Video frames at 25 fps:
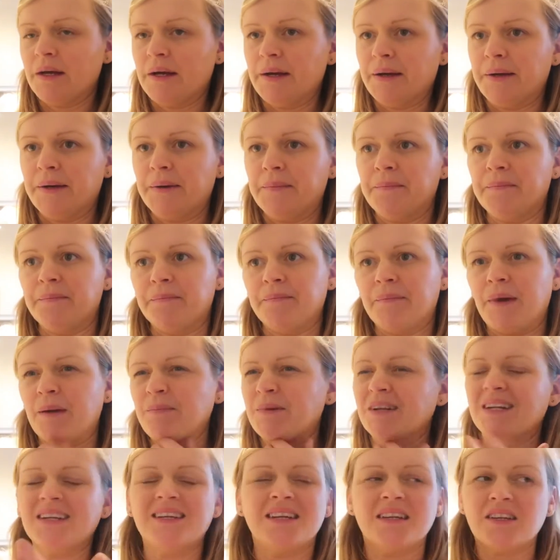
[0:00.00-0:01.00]
I'm
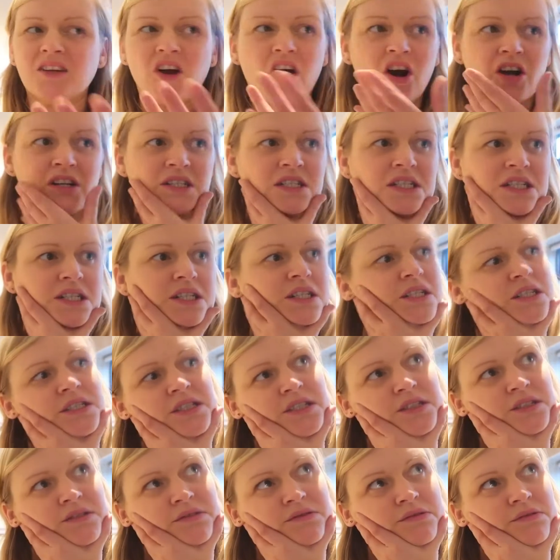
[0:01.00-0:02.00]
gonna need car
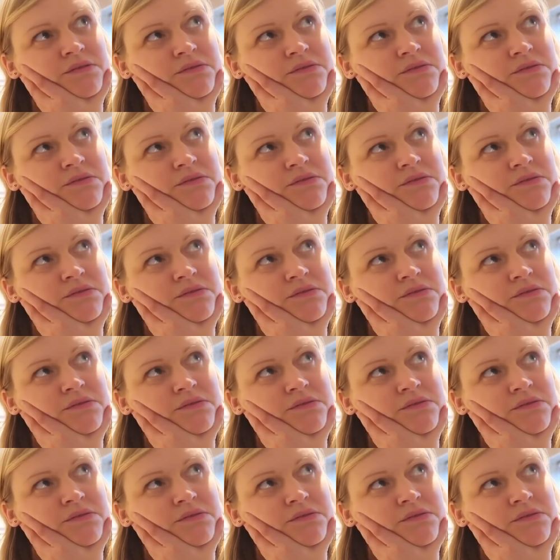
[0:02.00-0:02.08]
seats.